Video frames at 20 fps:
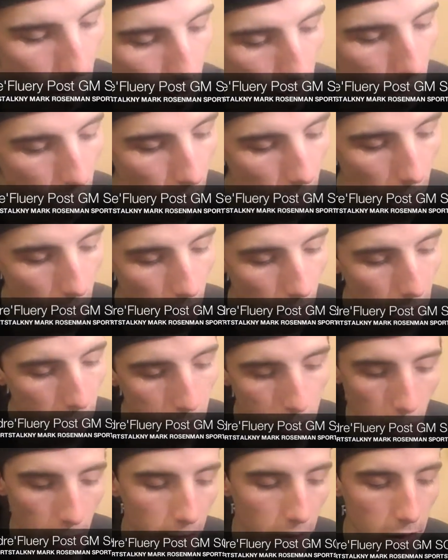It was
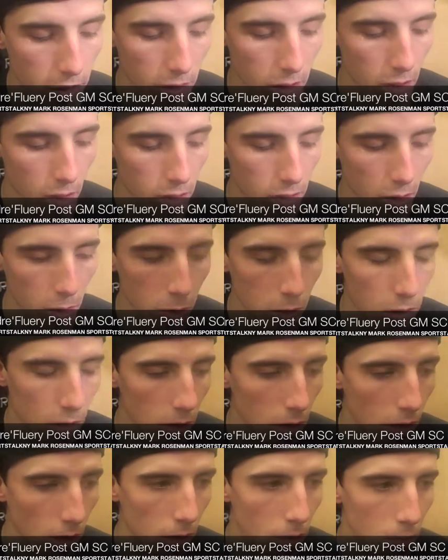great. You know, I thought we
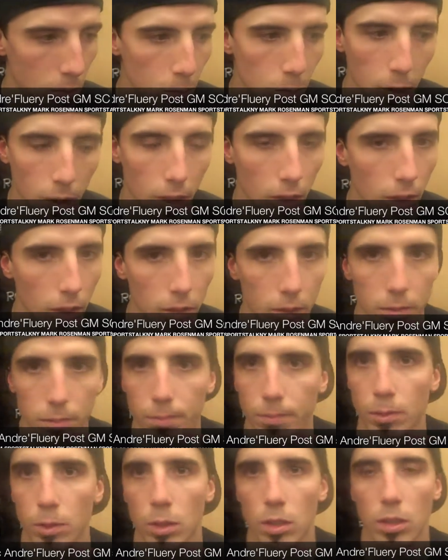played hard,
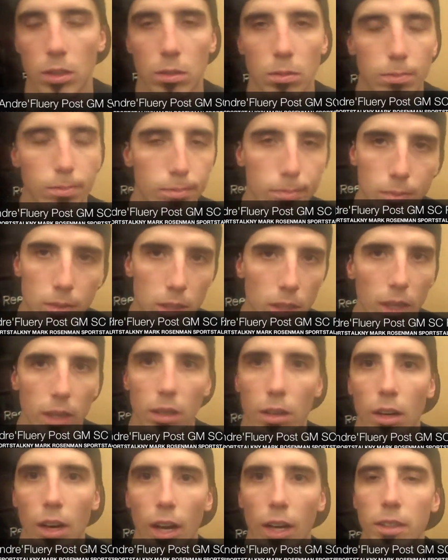just skated
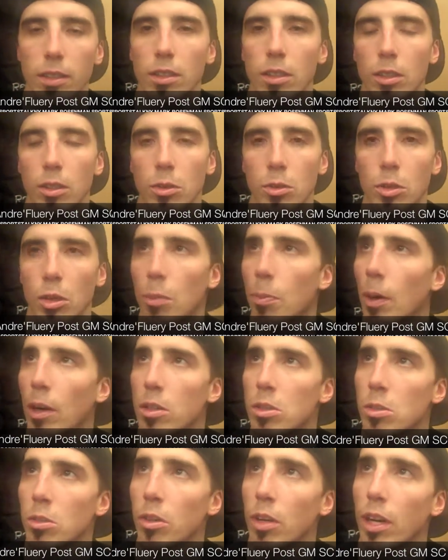a lot, you know, took
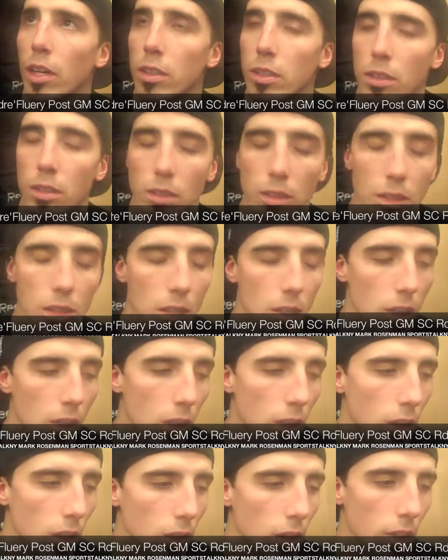pucks in the net, and
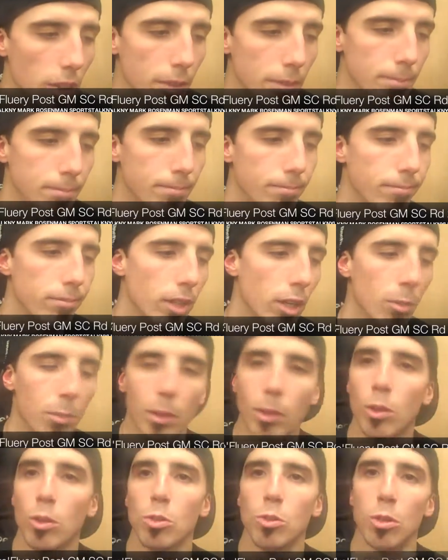got a big
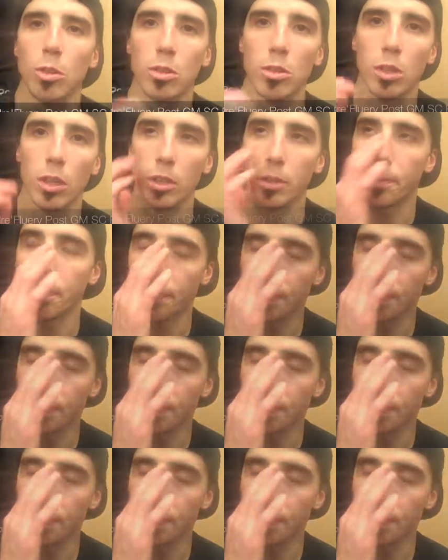goal last night.